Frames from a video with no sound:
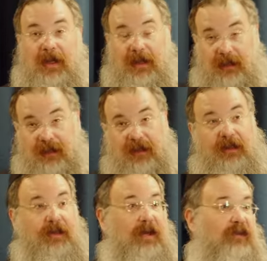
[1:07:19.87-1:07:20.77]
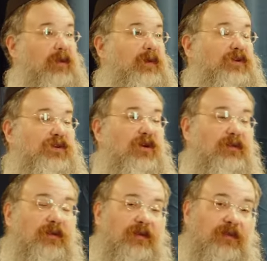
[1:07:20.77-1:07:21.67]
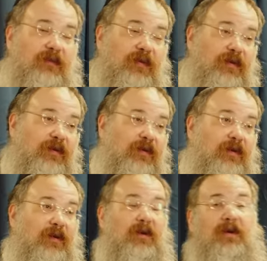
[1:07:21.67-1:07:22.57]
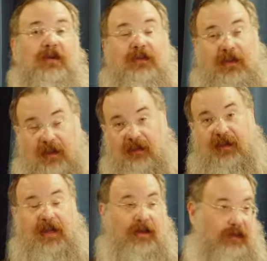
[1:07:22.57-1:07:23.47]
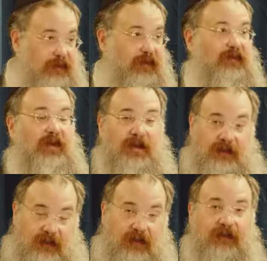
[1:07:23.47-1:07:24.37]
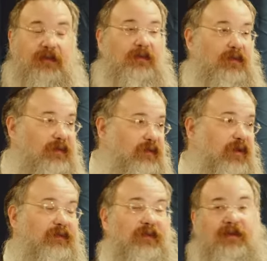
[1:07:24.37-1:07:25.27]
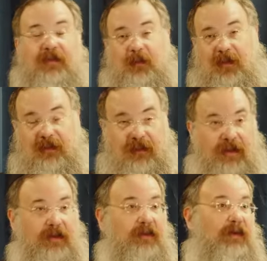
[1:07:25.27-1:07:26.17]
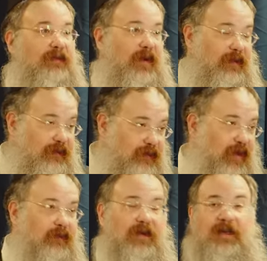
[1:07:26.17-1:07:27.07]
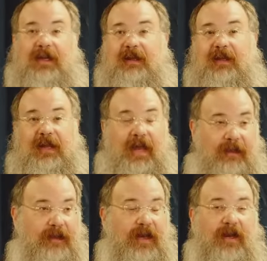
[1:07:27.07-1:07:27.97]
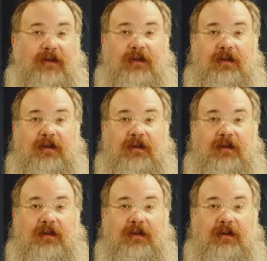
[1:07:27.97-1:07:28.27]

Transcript: And you're going to dance on my shoulders. So now this thing is over. The war is over. It's Simchas Torah. My father said, we're going to get together now.